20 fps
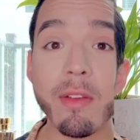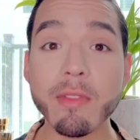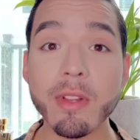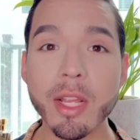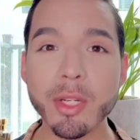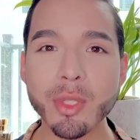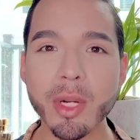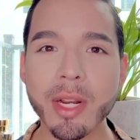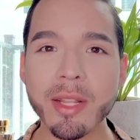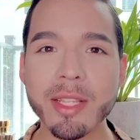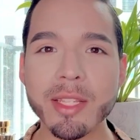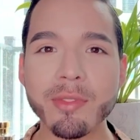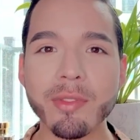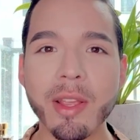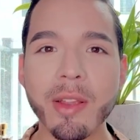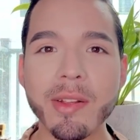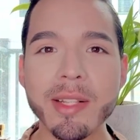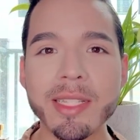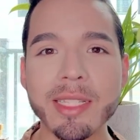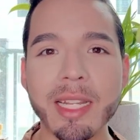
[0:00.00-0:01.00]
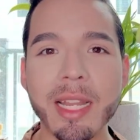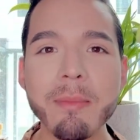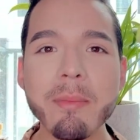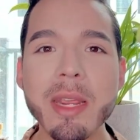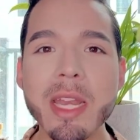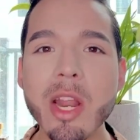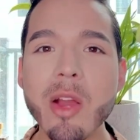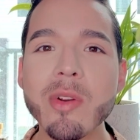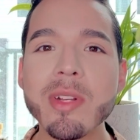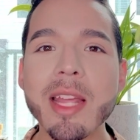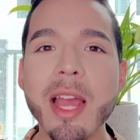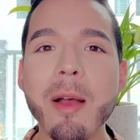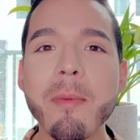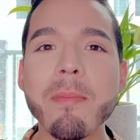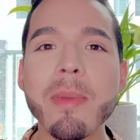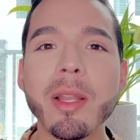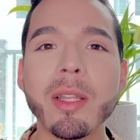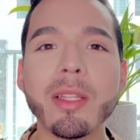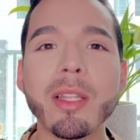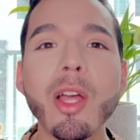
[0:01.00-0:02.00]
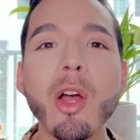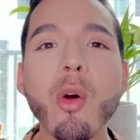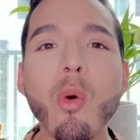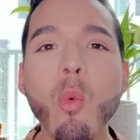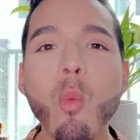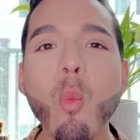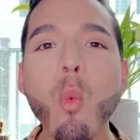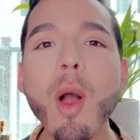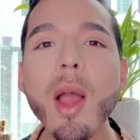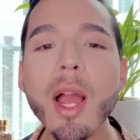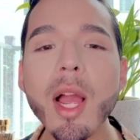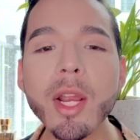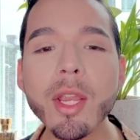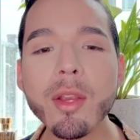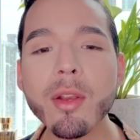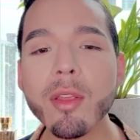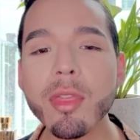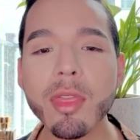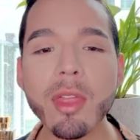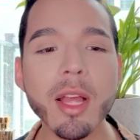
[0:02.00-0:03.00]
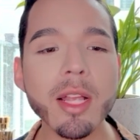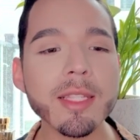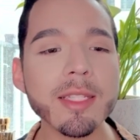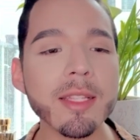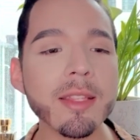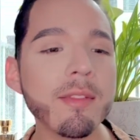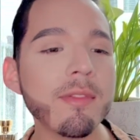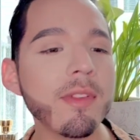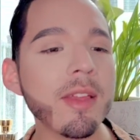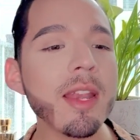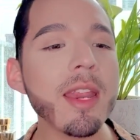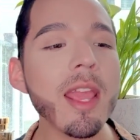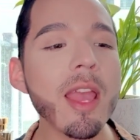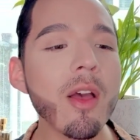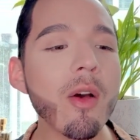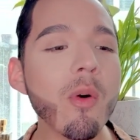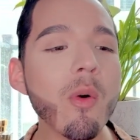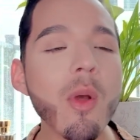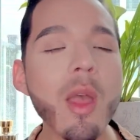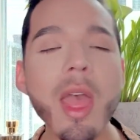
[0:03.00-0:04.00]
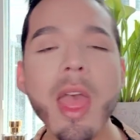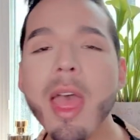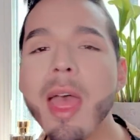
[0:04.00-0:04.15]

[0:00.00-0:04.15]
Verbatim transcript: If you have not tried this fragrance, let me know down below. What are your thoughts on the video?